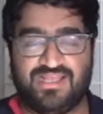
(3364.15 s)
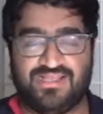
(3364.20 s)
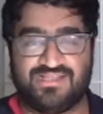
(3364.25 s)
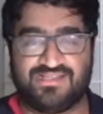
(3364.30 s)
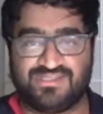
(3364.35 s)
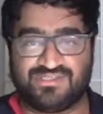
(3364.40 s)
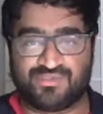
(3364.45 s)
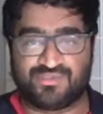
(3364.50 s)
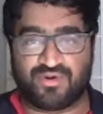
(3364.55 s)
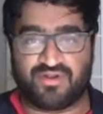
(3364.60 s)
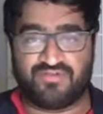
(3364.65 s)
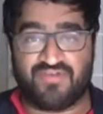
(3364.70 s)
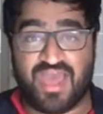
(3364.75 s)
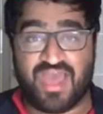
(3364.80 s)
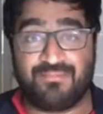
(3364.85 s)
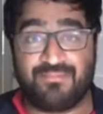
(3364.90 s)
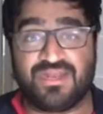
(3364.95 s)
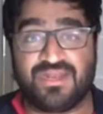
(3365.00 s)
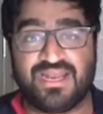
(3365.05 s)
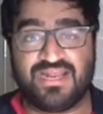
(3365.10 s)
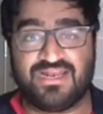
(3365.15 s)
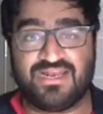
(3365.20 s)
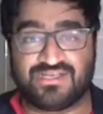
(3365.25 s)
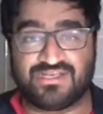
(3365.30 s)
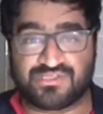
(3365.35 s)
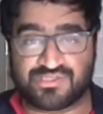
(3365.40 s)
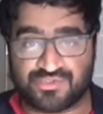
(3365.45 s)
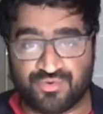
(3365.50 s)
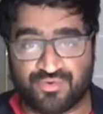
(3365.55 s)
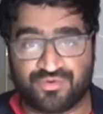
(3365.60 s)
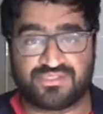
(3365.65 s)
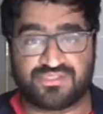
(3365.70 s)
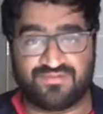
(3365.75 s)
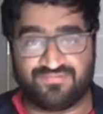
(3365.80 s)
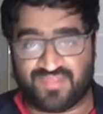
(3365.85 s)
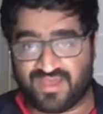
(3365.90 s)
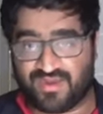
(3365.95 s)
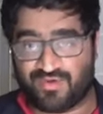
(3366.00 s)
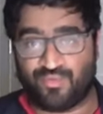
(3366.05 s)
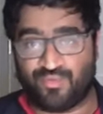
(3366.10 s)
the sort of emanating source of
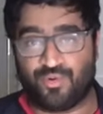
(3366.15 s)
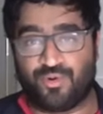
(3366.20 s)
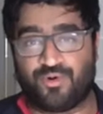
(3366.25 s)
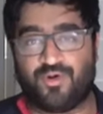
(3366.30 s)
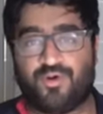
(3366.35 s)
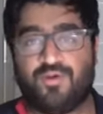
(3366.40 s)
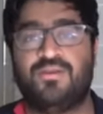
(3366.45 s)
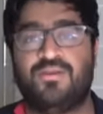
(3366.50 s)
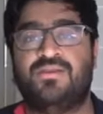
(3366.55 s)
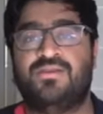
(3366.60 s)
that order,